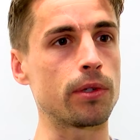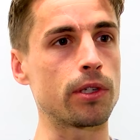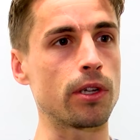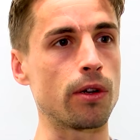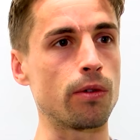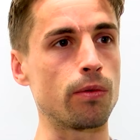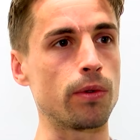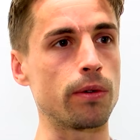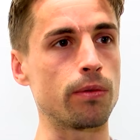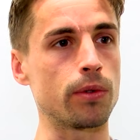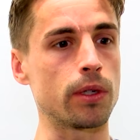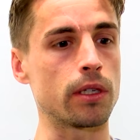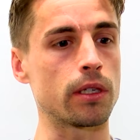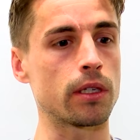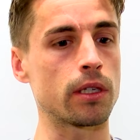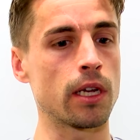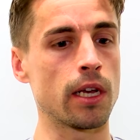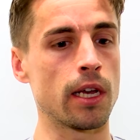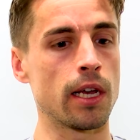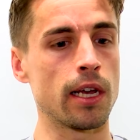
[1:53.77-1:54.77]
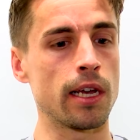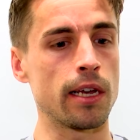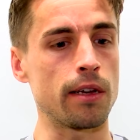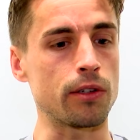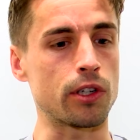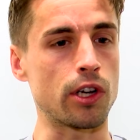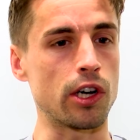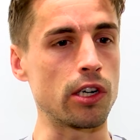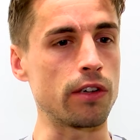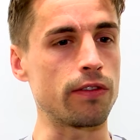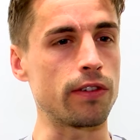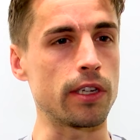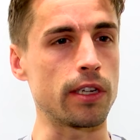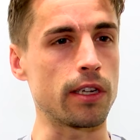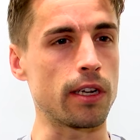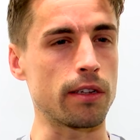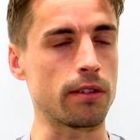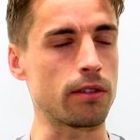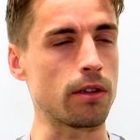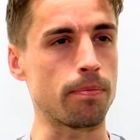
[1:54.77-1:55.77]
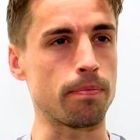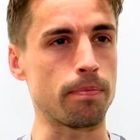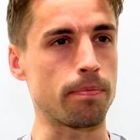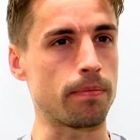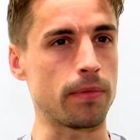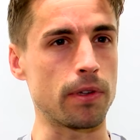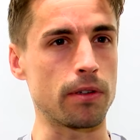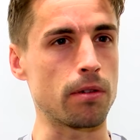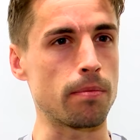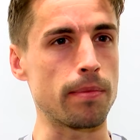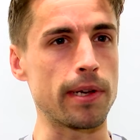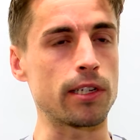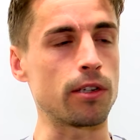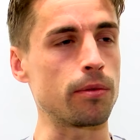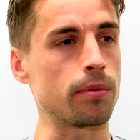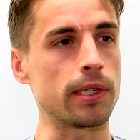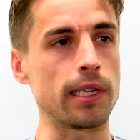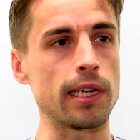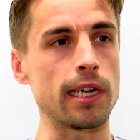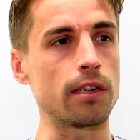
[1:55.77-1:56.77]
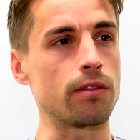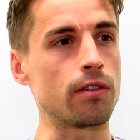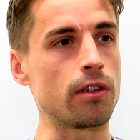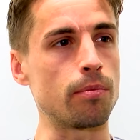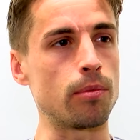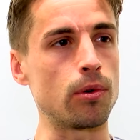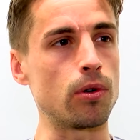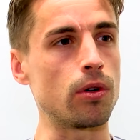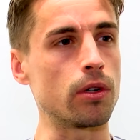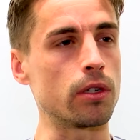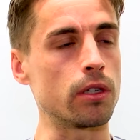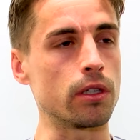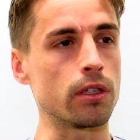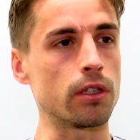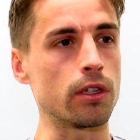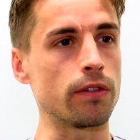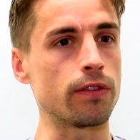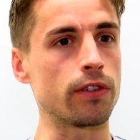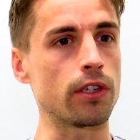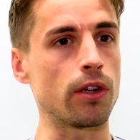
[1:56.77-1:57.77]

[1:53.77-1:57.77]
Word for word: So we was it was kind of in like there was a mess upstairs with the board and stuff.